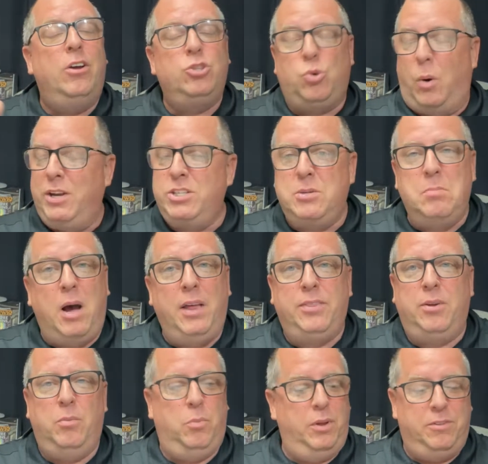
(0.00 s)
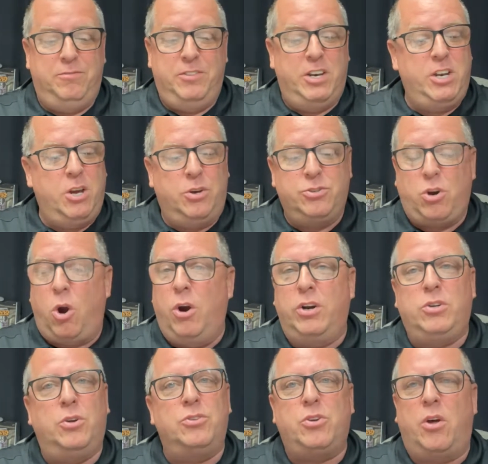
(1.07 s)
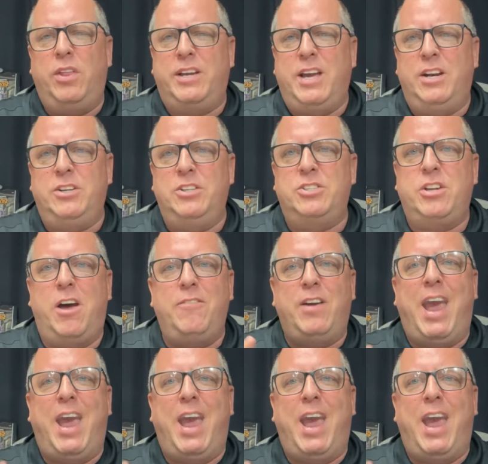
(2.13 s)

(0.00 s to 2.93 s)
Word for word: twice a month with videos, articles, all that kind of good stuff,